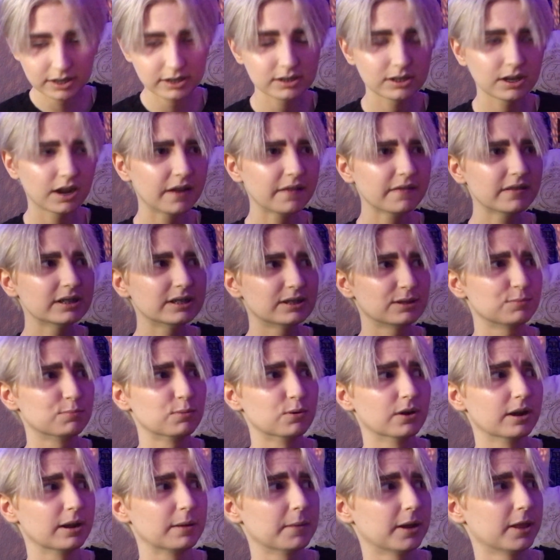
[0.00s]
Sorry if this is
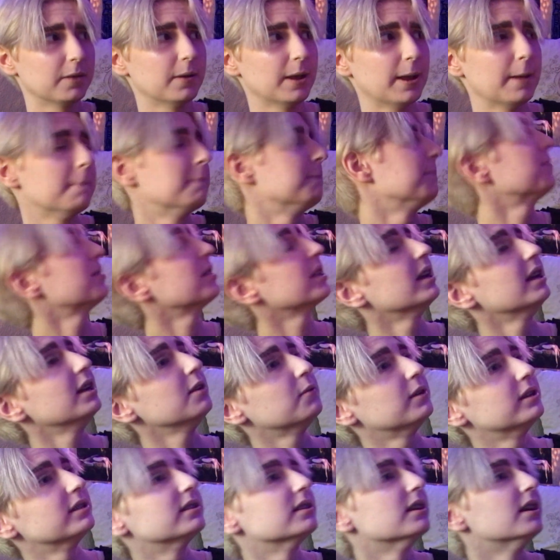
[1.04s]
boring, by the way.
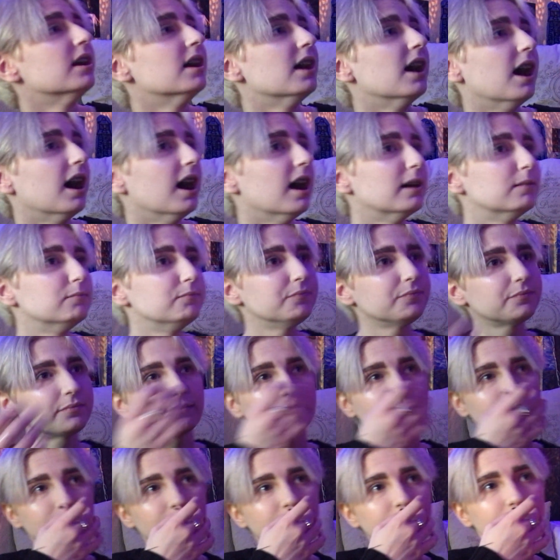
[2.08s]
Anyways, um,
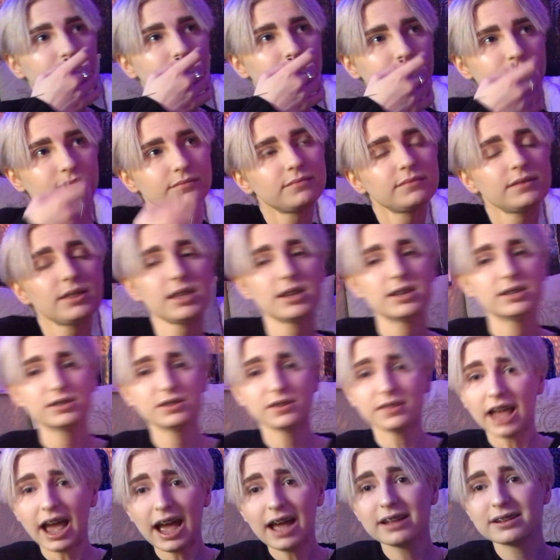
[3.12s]

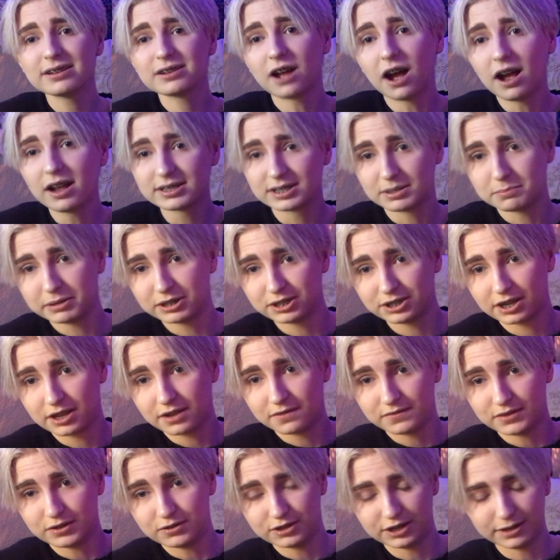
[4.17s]
so that caused a bunch of
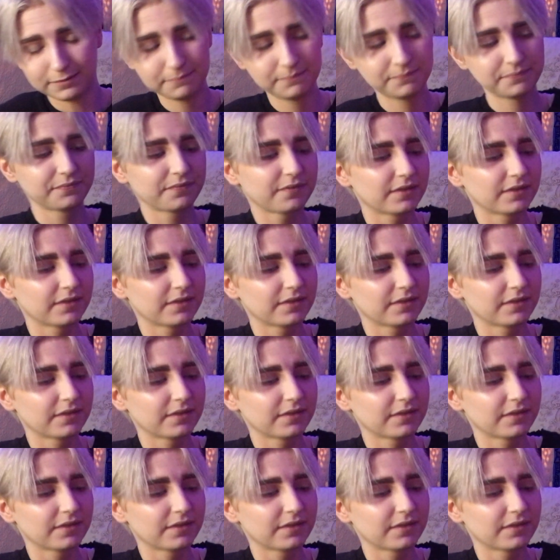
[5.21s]
confusion.